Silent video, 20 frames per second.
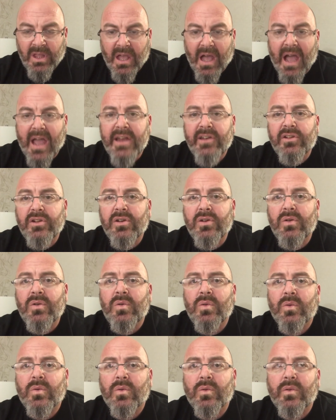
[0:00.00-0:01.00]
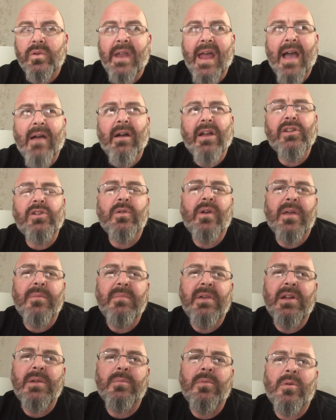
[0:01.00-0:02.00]
I do a
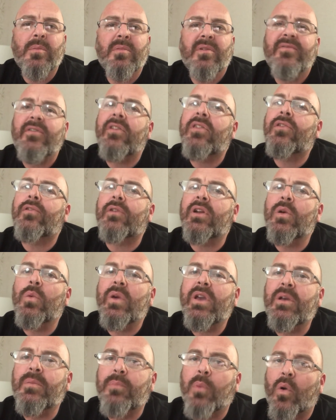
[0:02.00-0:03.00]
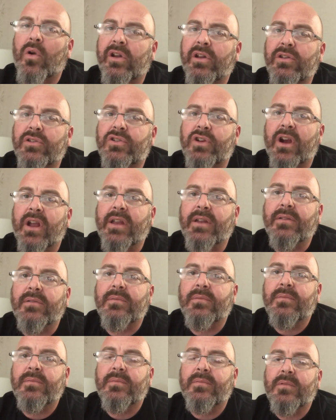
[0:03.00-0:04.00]
minimum of a 3-week board and train,
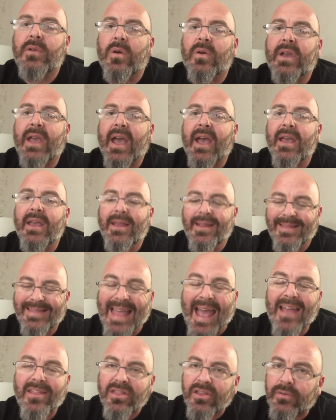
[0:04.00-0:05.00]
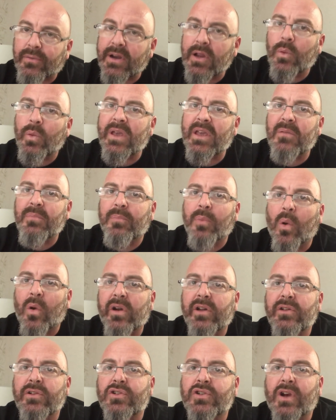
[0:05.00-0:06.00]
okay? That 3-week
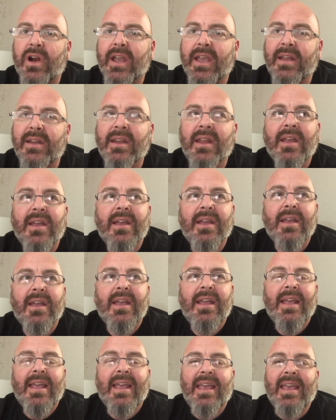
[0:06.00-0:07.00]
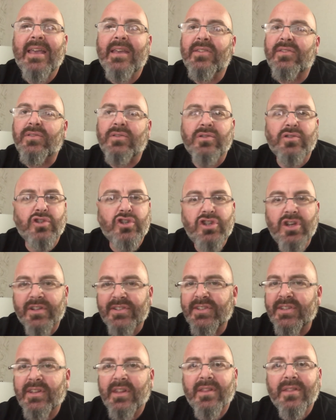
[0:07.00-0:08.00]
board and train is
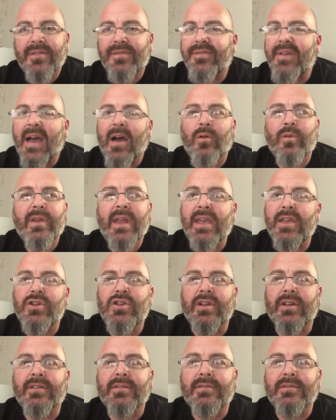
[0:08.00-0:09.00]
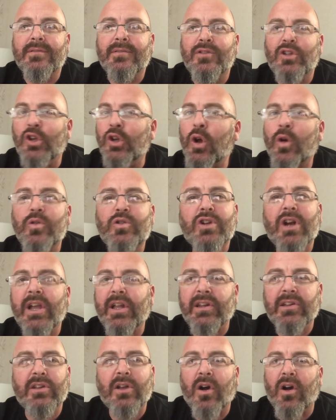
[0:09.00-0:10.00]
just the foundation. You don't
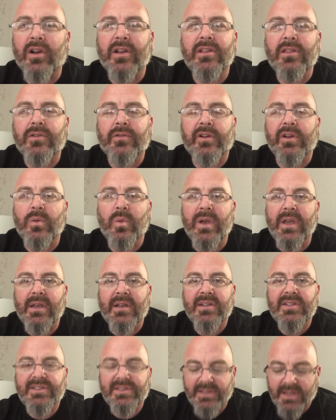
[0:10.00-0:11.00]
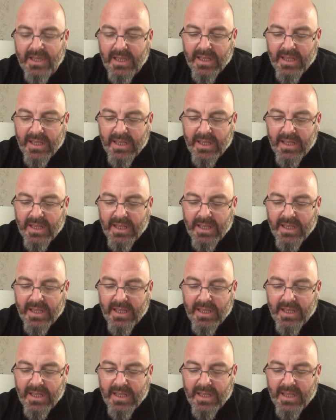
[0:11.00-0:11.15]
train a dog in 3 weeks.